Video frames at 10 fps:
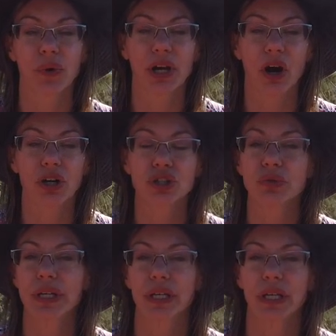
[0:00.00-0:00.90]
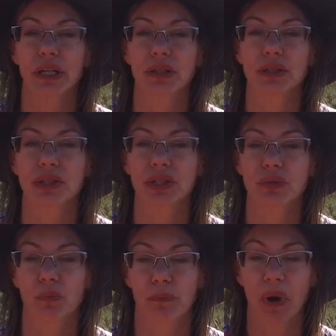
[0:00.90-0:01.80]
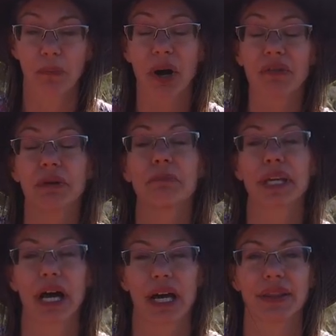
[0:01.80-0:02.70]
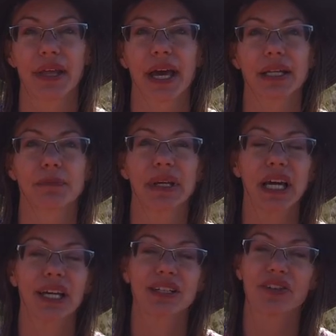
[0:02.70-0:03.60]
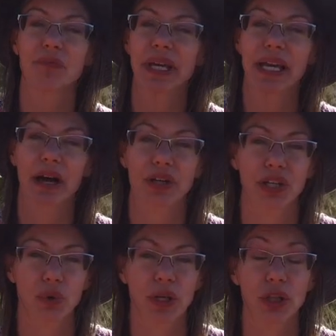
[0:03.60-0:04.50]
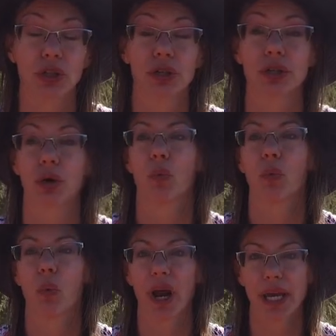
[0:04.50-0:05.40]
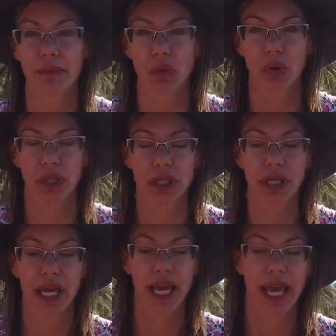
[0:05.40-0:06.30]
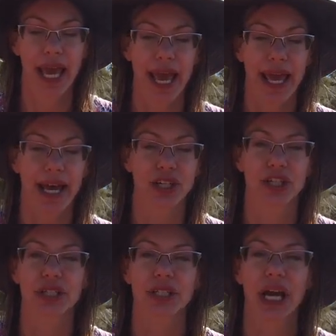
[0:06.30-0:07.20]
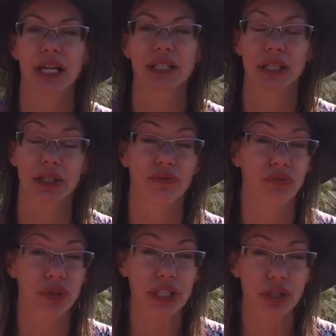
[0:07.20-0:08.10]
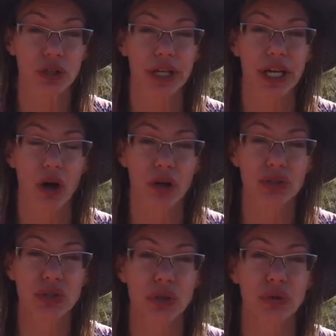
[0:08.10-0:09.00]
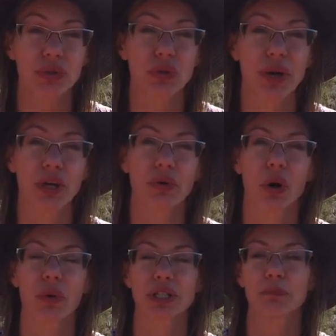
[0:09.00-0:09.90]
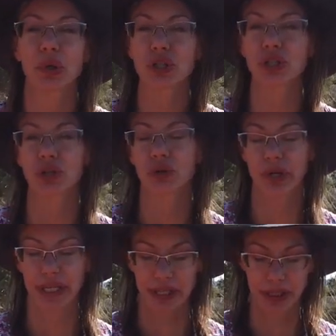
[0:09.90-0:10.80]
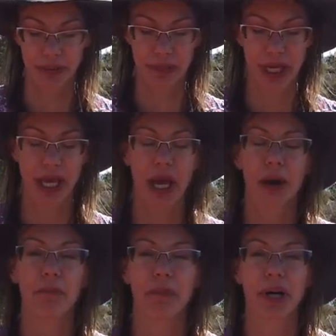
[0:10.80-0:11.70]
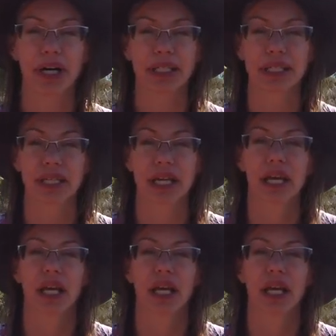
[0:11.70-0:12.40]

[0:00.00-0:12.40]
we are doing above and beyond that. Because of being out here, we learn way more, and she's constantly free learning also. So I don't always push the curriculum, but